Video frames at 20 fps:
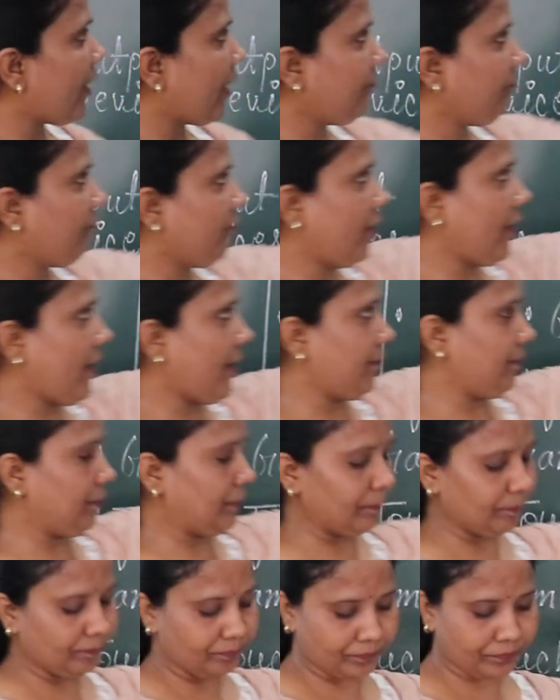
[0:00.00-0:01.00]
webcam?
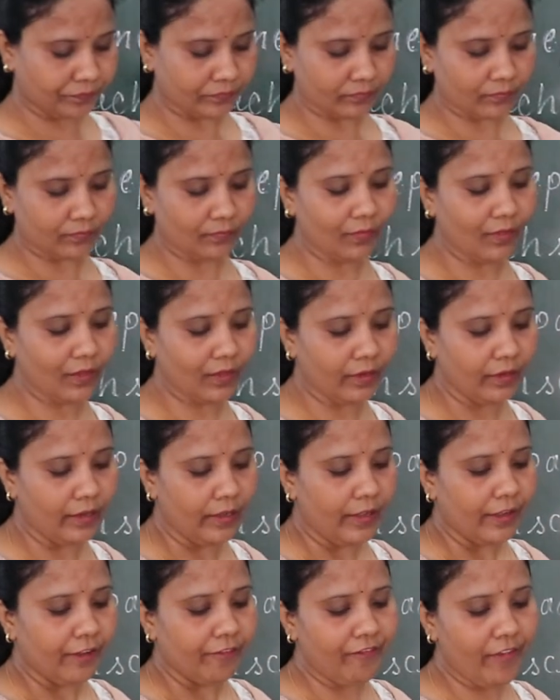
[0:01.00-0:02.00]

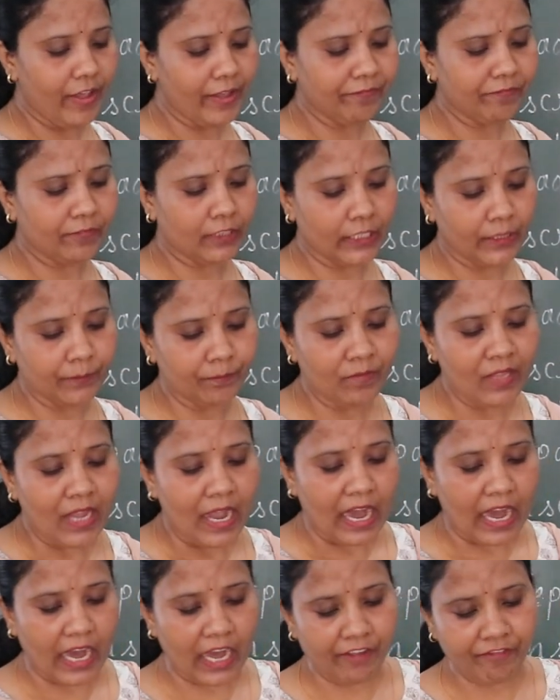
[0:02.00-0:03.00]
Webcam,
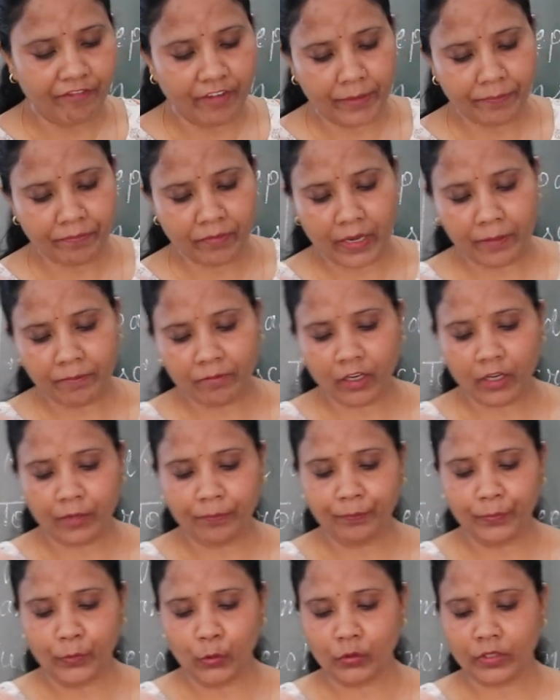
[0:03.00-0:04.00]
a webcam
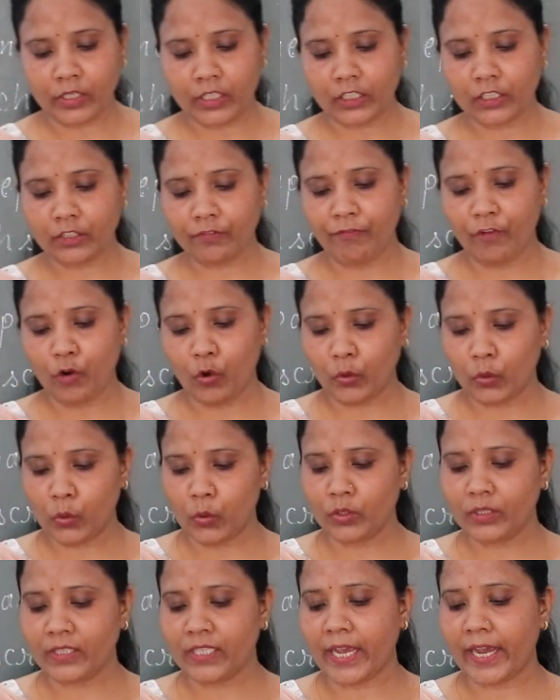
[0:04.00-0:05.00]
computers
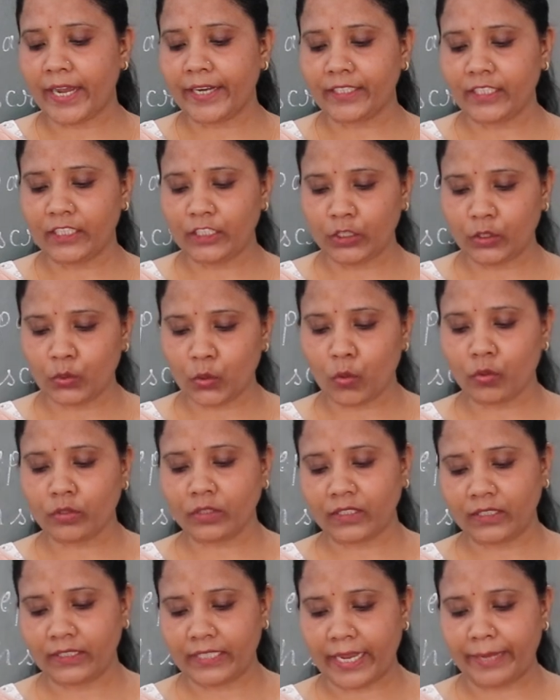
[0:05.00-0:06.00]
photos and
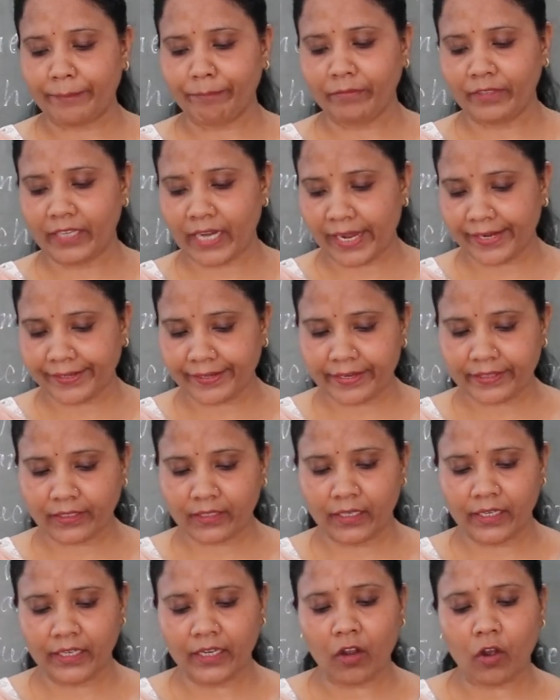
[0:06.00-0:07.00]
stores them
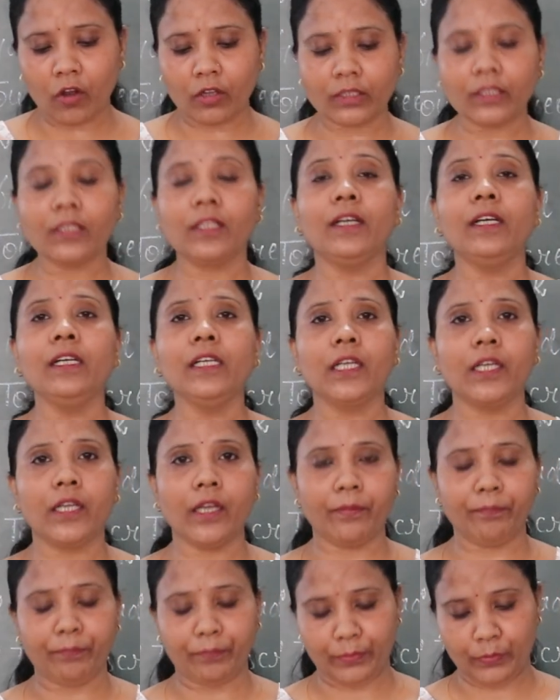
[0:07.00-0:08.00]
directly on the
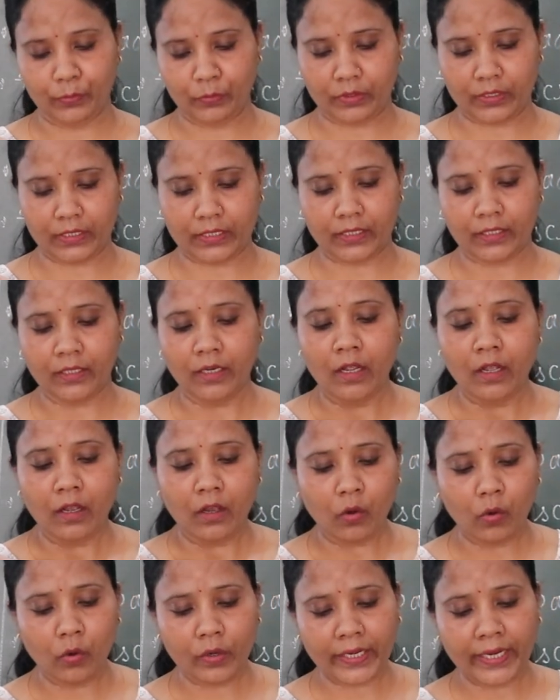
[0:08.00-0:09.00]
computer.
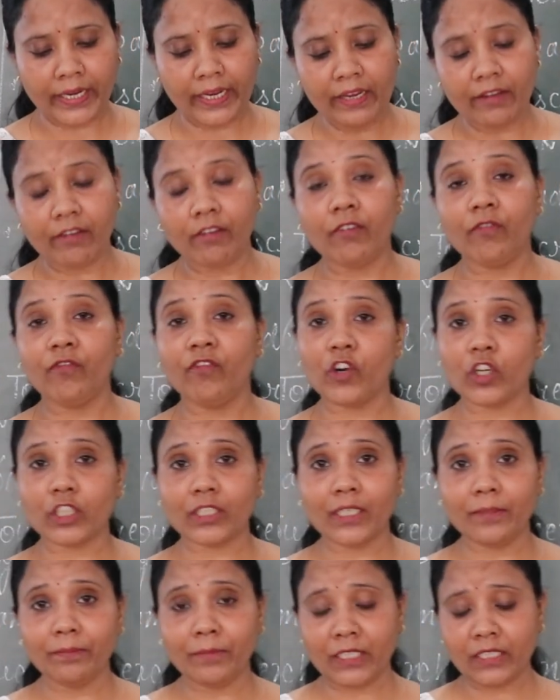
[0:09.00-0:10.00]
Okay,
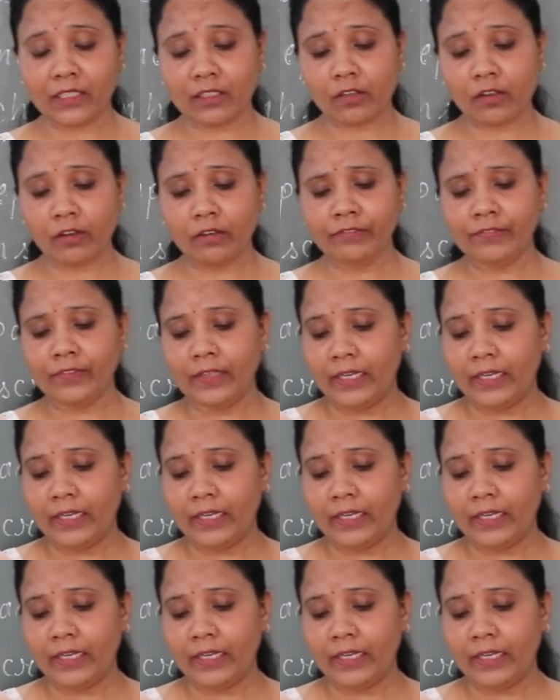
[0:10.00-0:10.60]
what the means of?